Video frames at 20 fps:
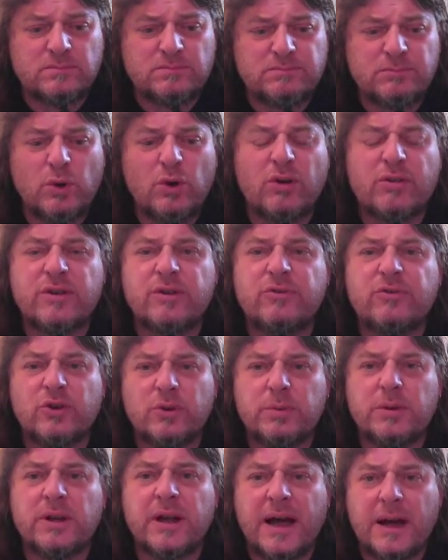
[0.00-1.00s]
More than
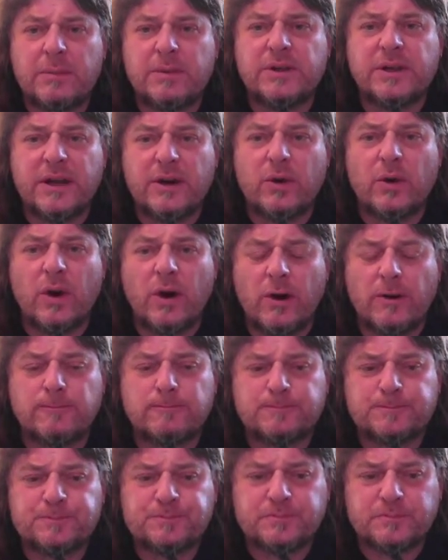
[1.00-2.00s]
double habanero hot.
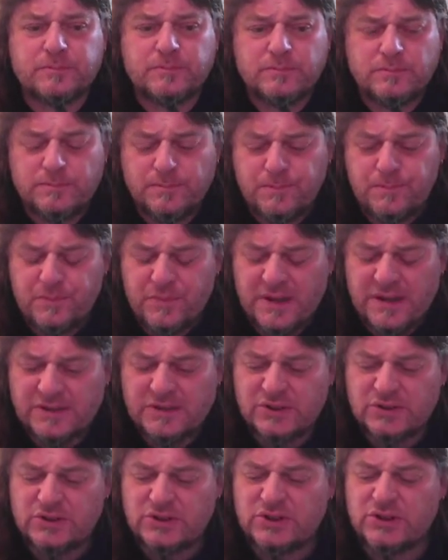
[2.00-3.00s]

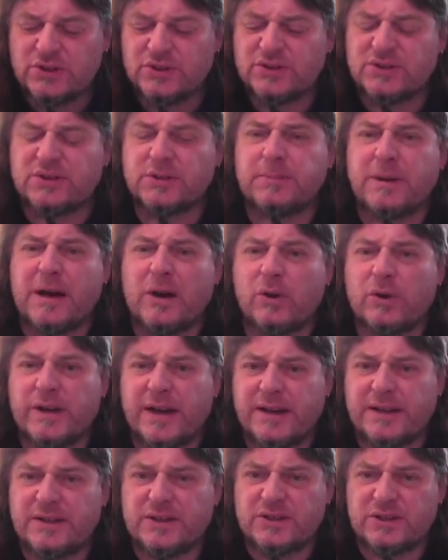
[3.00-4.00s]
It's just about
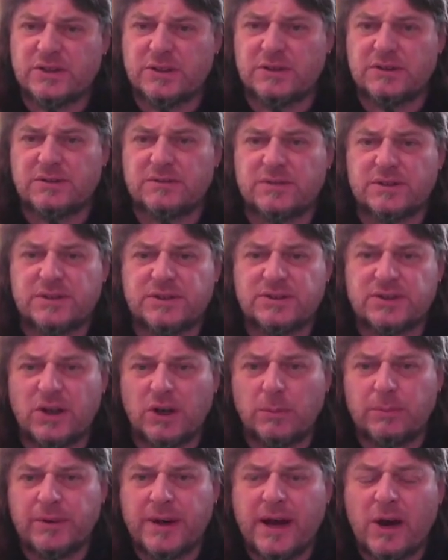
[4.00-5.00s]
getting to the
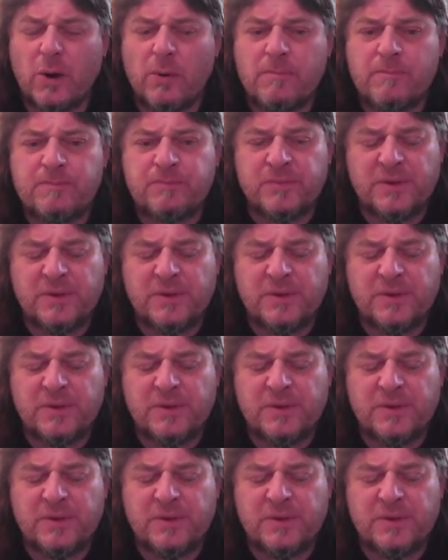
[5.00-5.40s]
top now.